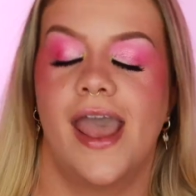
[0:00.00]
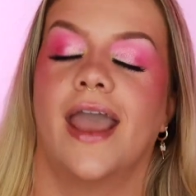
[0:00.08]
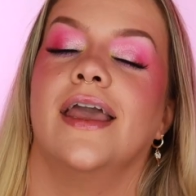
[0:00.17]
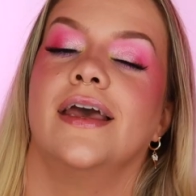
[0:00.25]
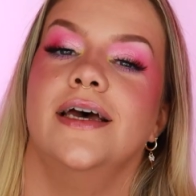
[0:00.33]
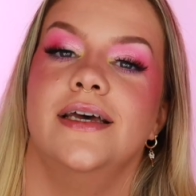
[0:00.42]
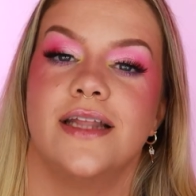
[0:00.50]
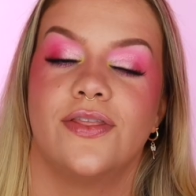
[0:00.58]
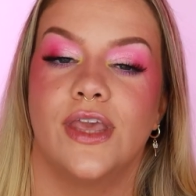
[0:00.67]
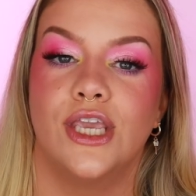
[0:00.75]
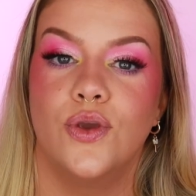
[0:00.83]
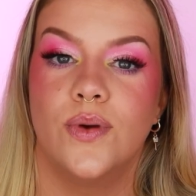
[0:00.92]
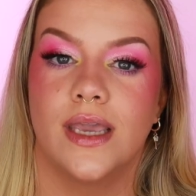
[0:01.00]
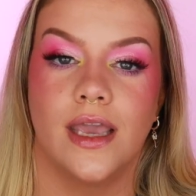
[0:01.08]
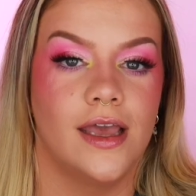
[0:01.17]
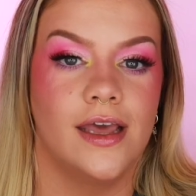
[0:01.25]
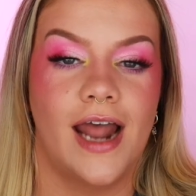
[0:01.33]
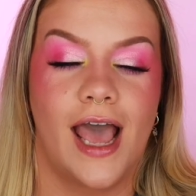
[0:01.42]
And thank you
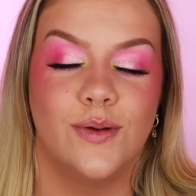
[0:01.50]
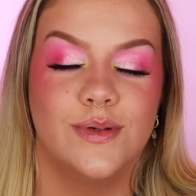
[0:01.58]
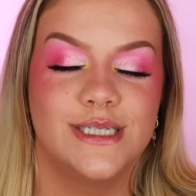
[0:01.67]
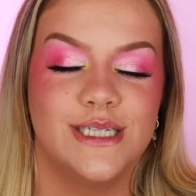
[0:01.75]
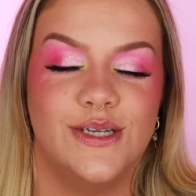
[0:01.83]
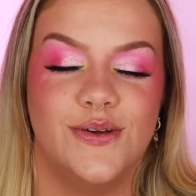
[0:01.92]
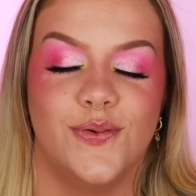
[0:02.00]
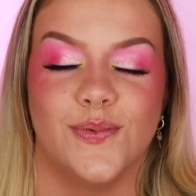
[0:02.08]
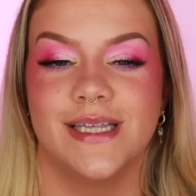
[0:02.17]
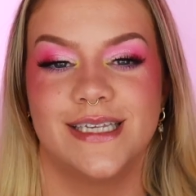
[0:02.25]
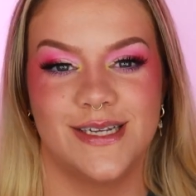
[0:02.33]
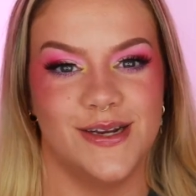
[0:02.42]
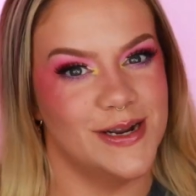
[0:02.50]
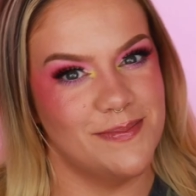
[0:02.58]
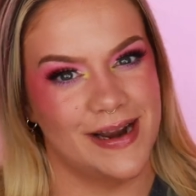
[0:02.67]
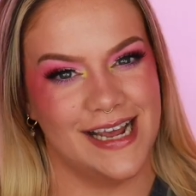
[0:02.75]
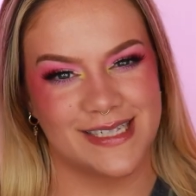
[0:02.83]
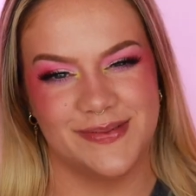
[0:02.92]
again. I will see you really soon in
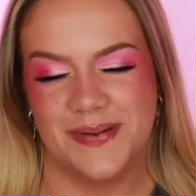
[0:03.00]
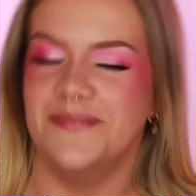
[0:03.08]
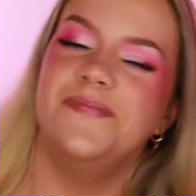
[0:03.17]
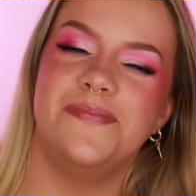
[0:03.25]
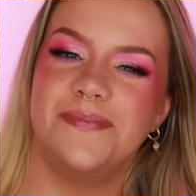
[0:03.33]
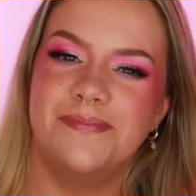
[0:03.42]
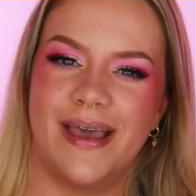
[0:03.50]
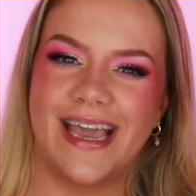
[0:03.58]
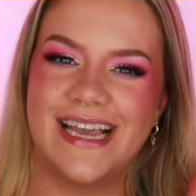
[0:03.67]
my next one. Bye